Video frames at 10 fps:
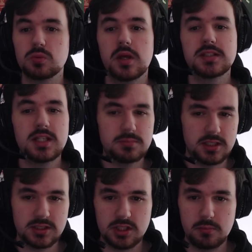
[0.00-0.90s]
why the skip
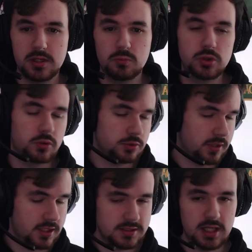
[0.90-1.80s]
tickets come in, which I'll explain
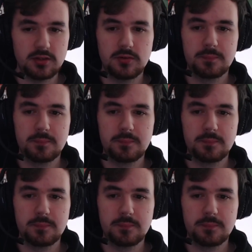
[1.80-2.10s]
in a second.